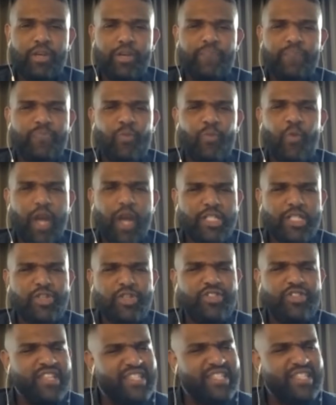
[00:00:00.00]
watch
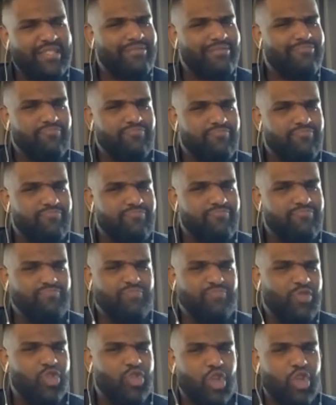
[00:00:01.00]
this
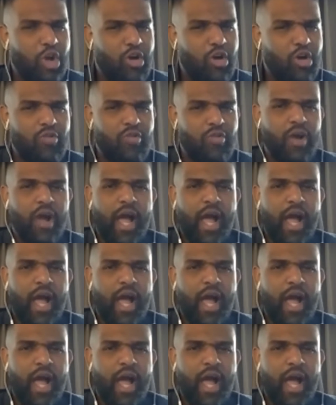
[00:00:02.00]
show,